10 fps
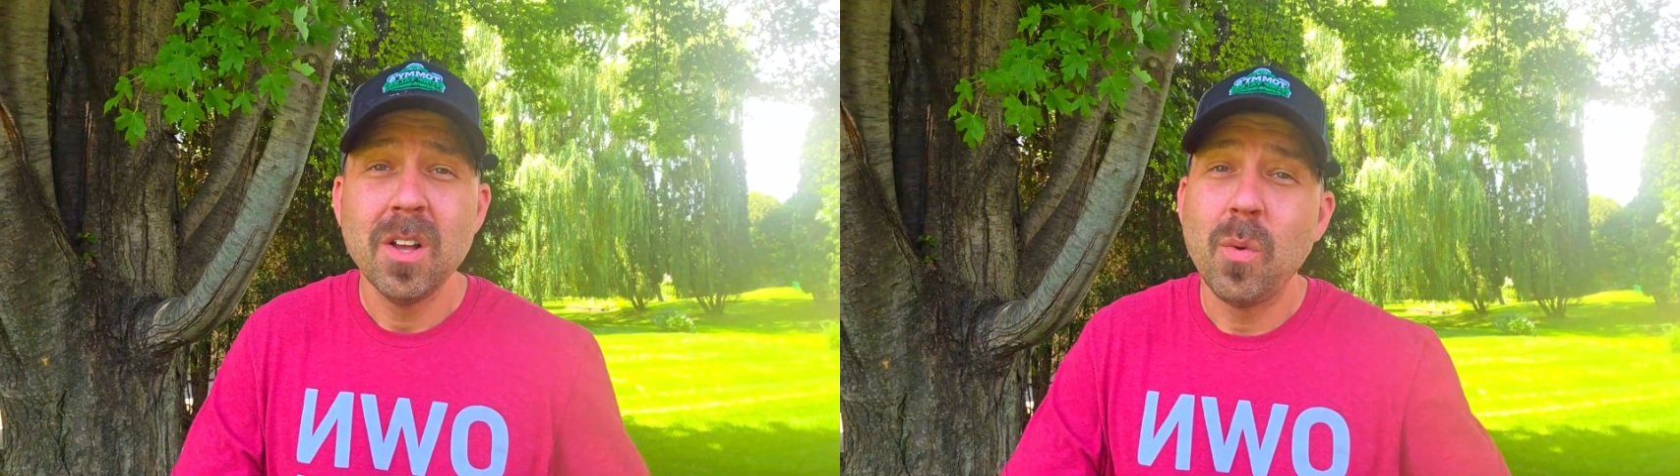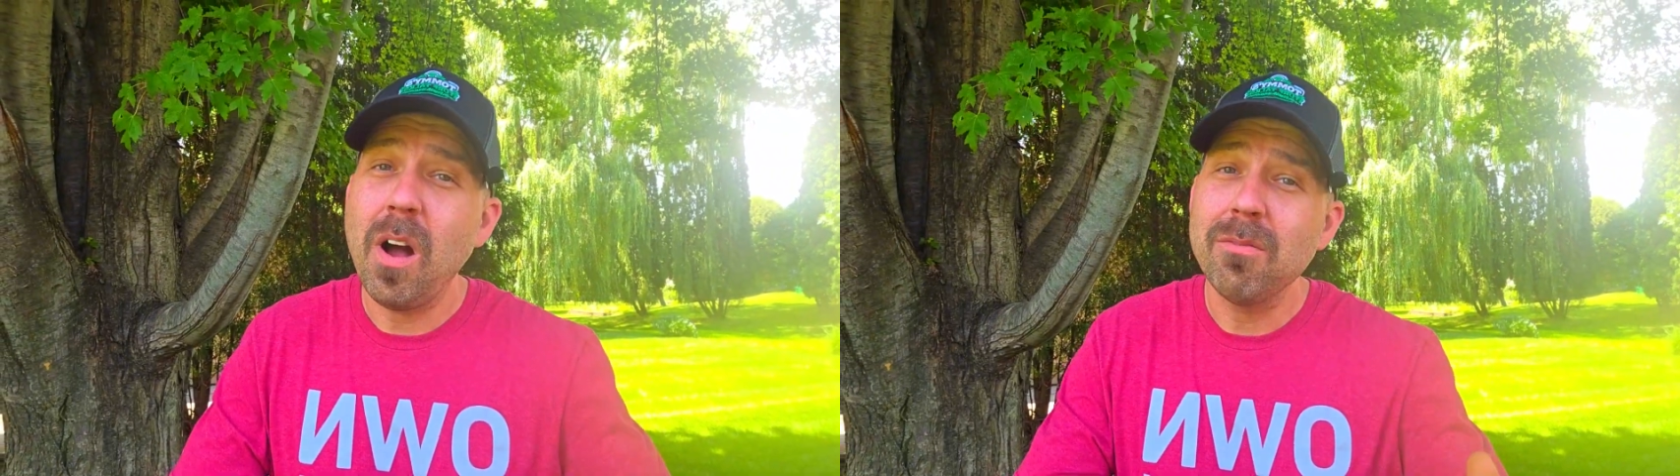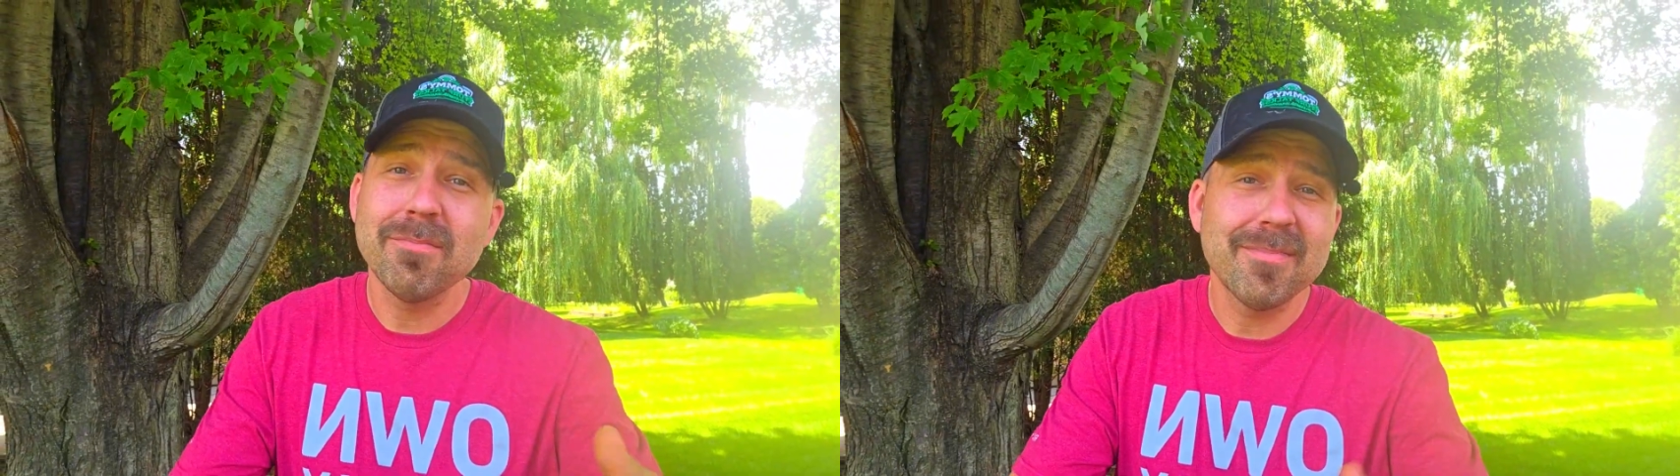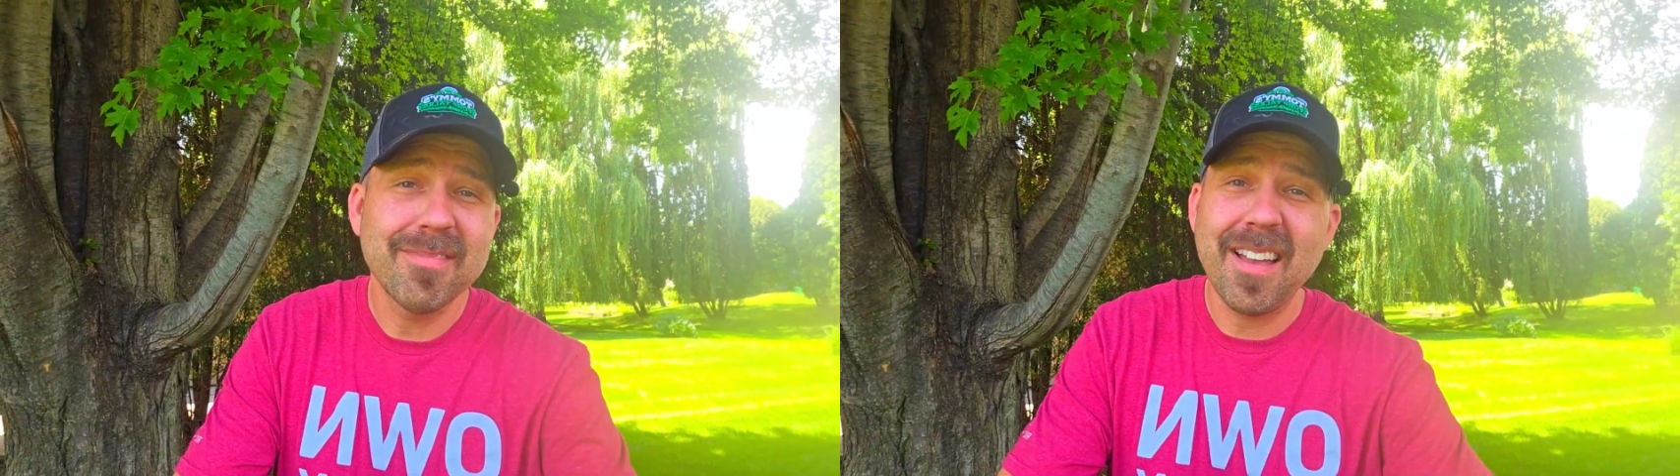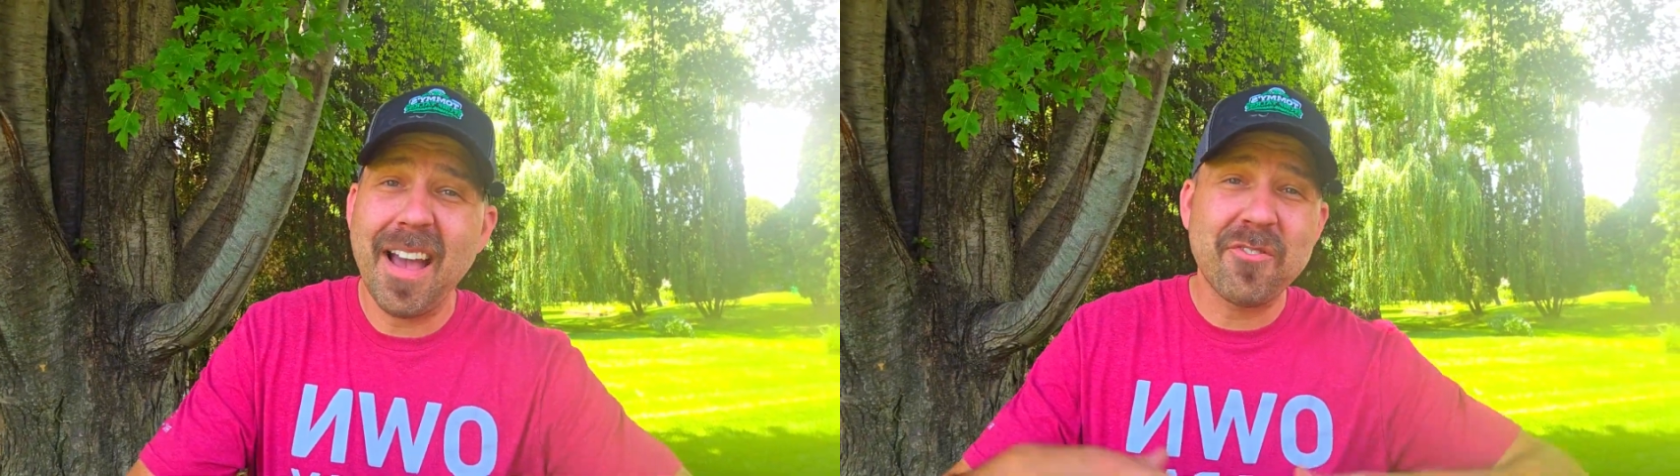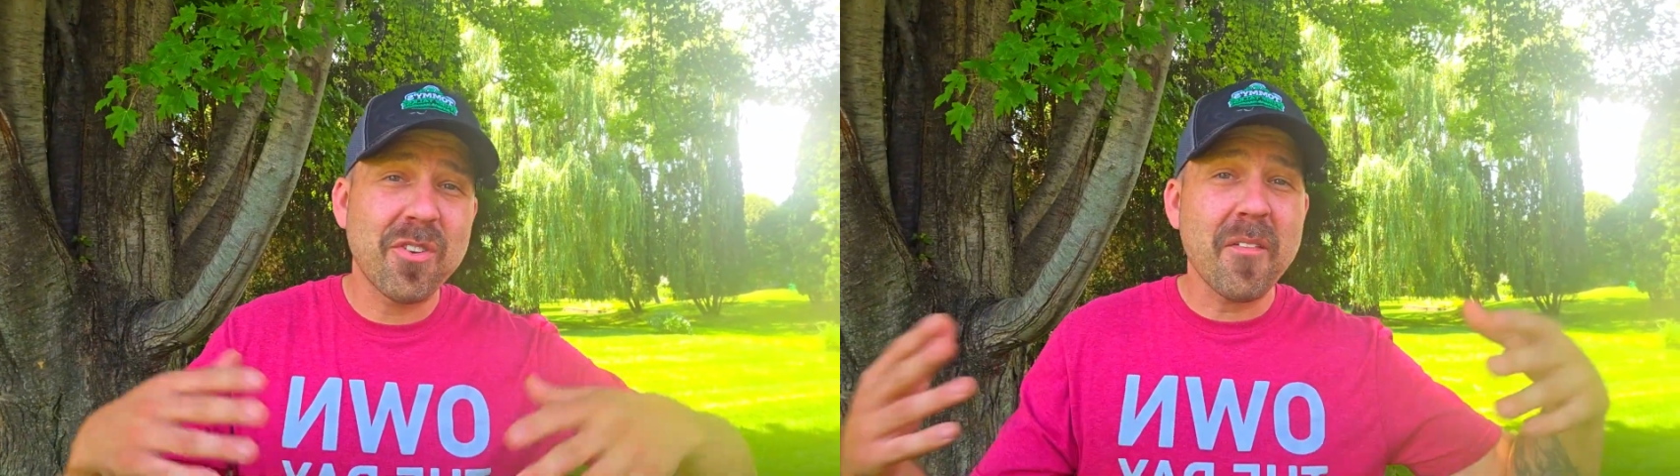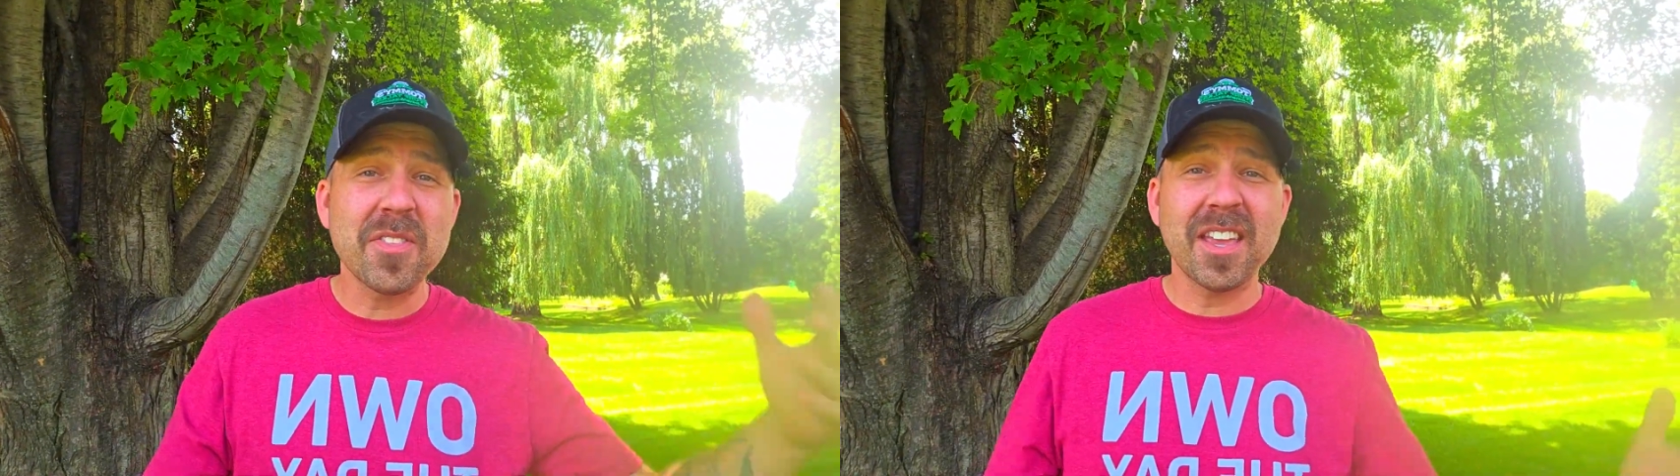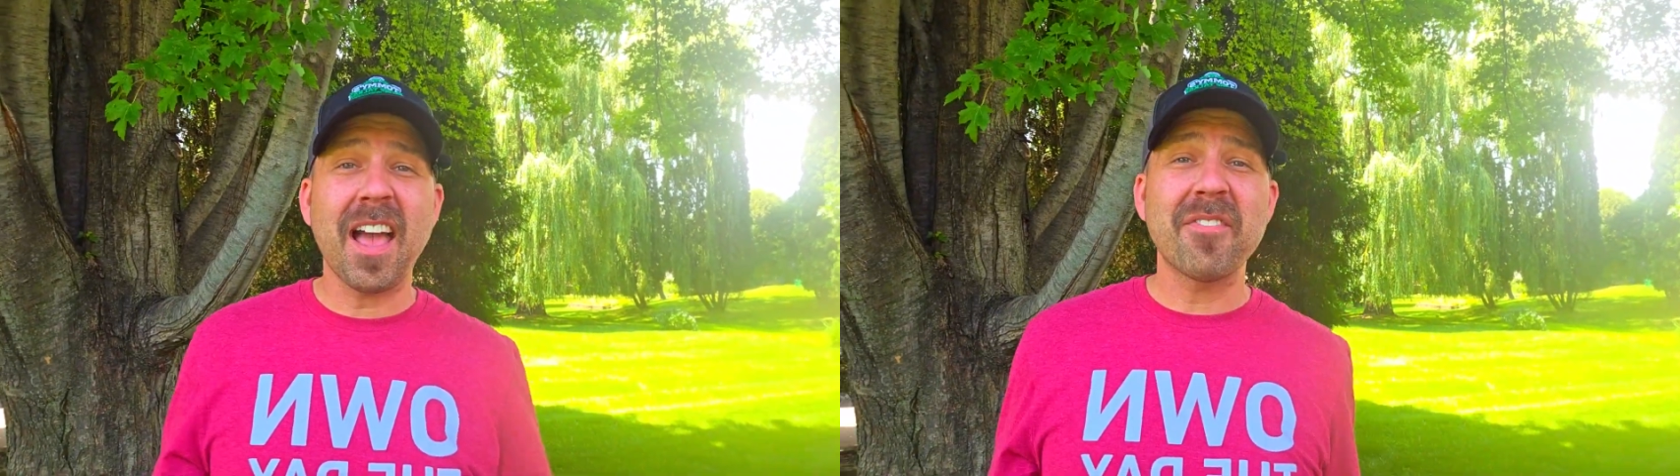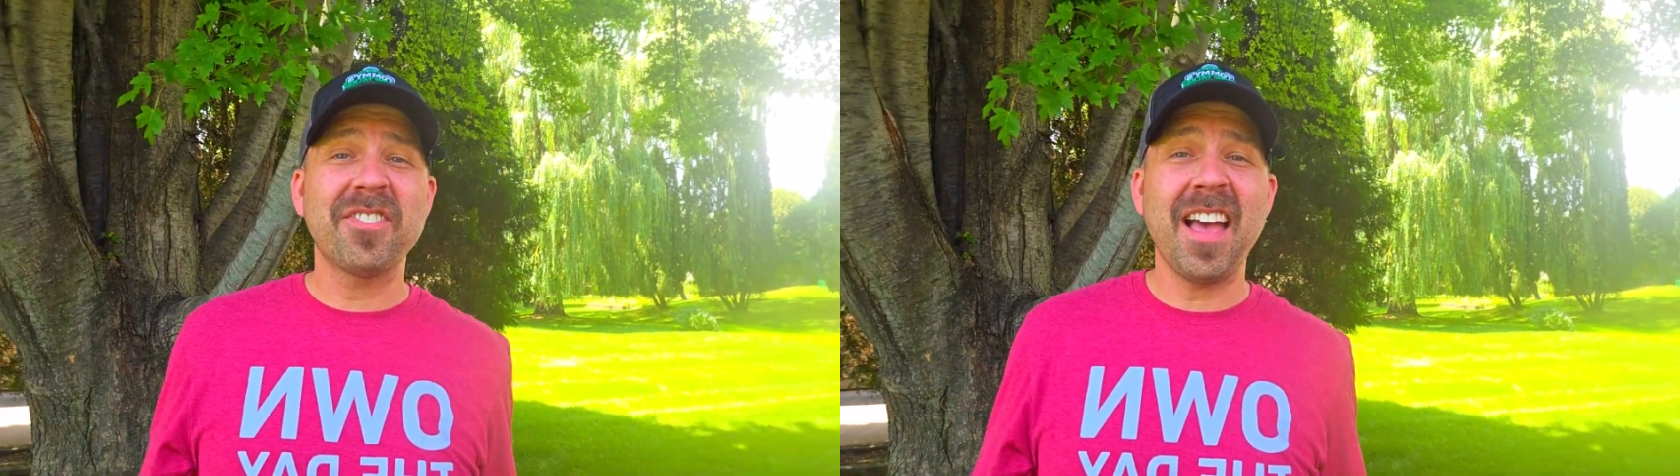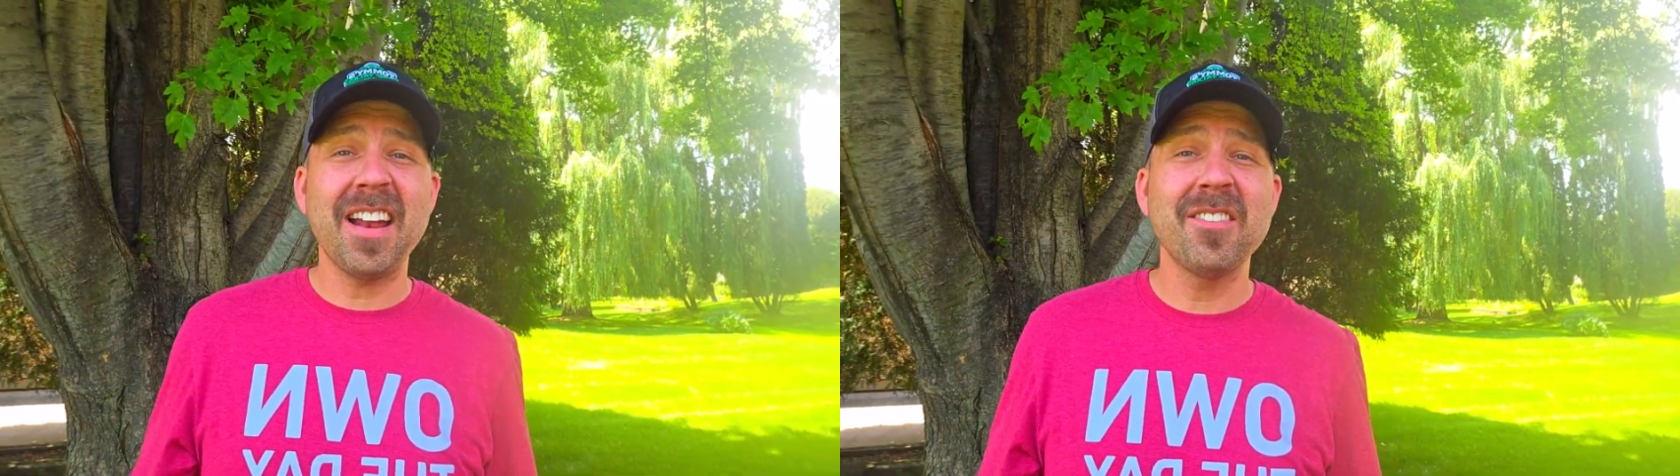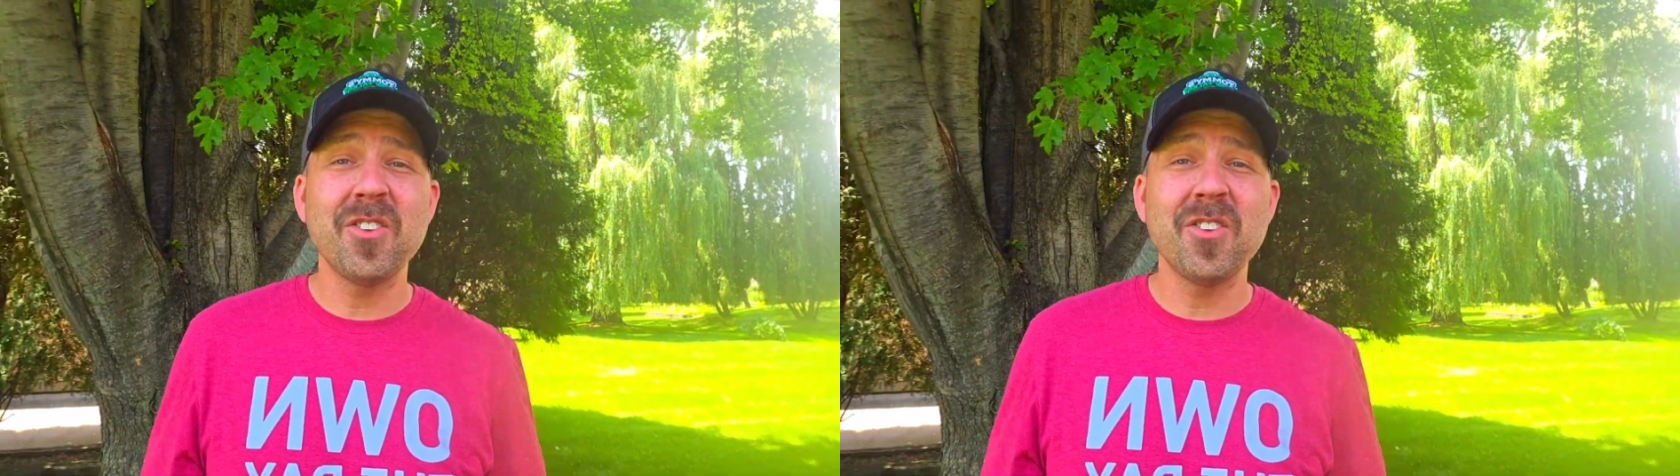Well, after everything I've said,